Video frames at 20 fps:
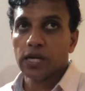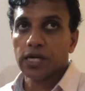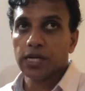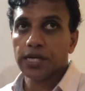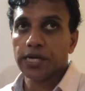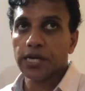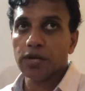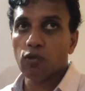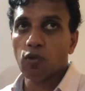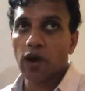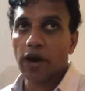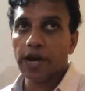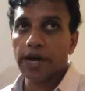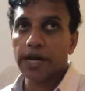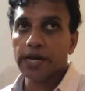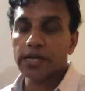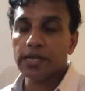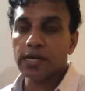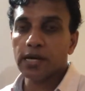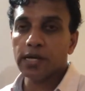
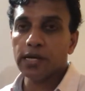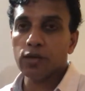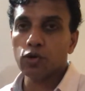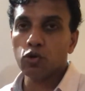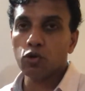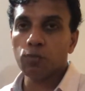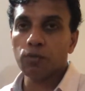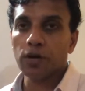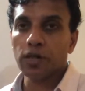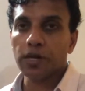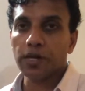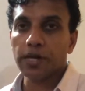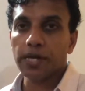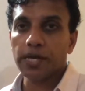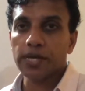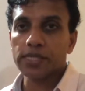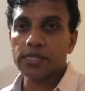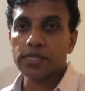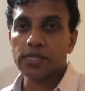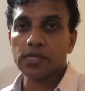divide the
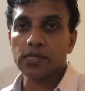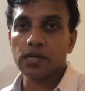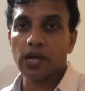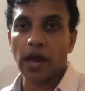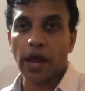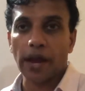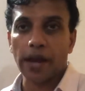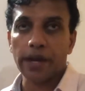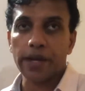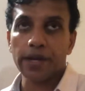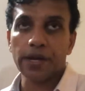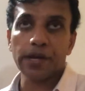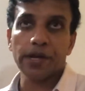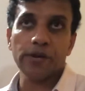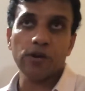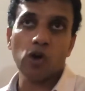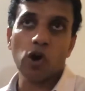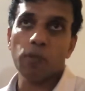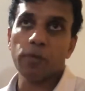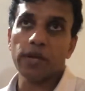numerator and
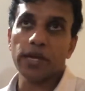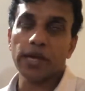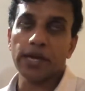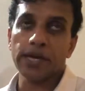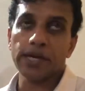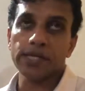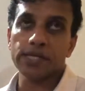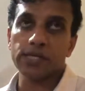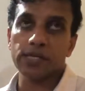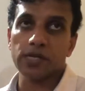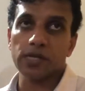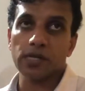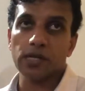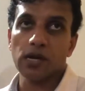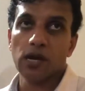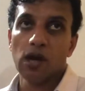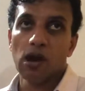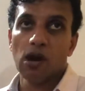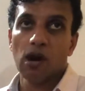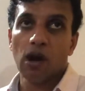denominator
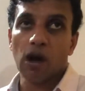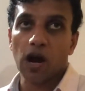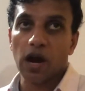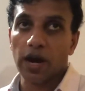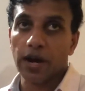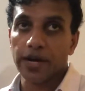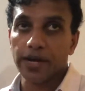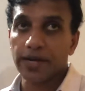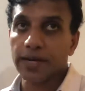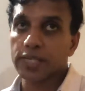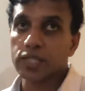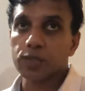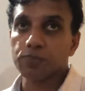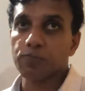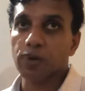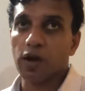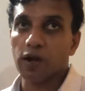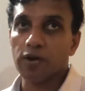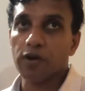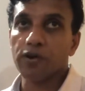highest
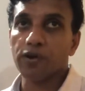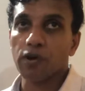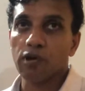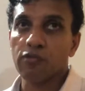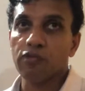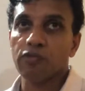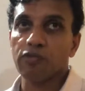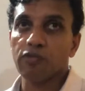power of